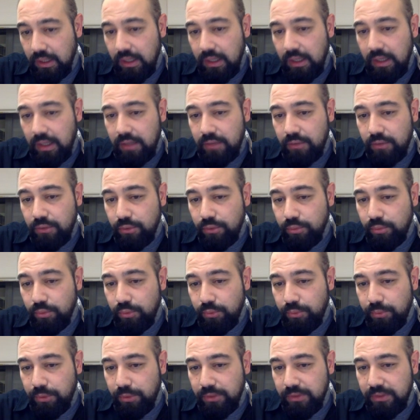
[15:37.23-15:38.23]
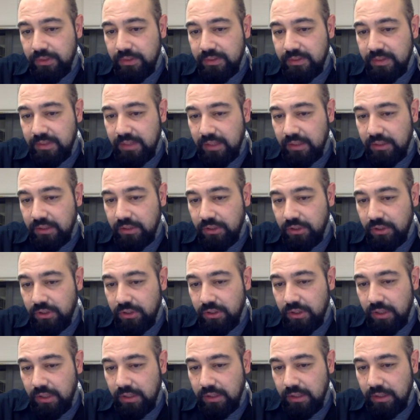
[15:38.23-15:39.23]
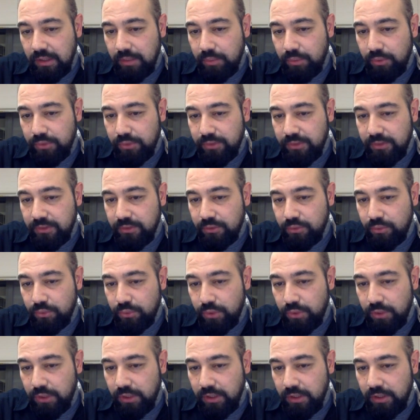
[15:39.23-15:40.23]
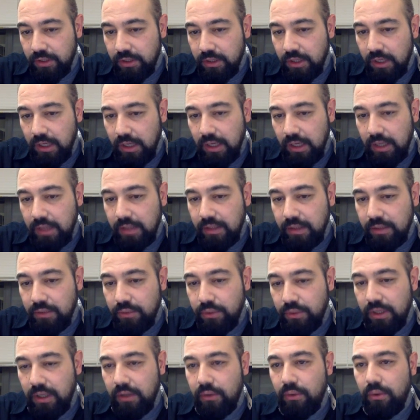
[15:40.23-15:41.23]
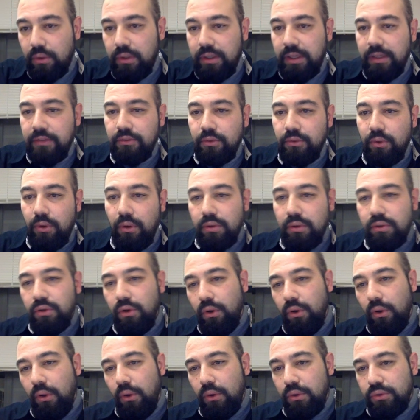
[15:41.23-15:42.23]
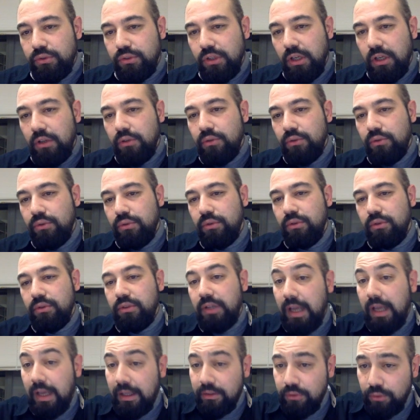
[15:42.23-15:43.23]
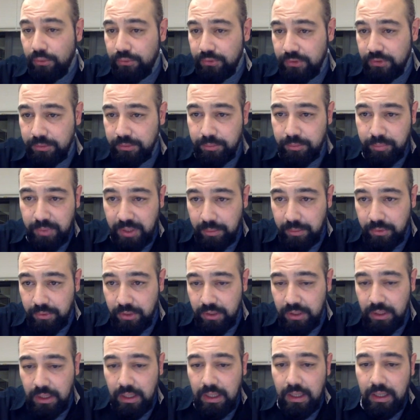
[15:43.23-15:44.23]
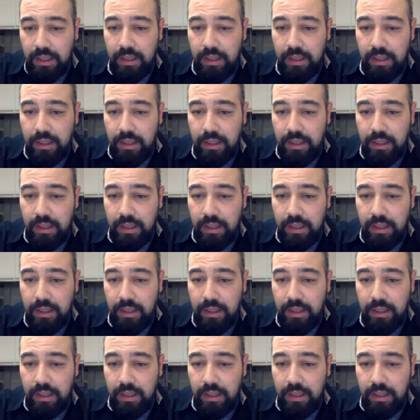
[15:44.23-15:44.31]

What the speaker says: and you move process 10 here and then process 2 here, and then you can collect all the holes to the end of the memory,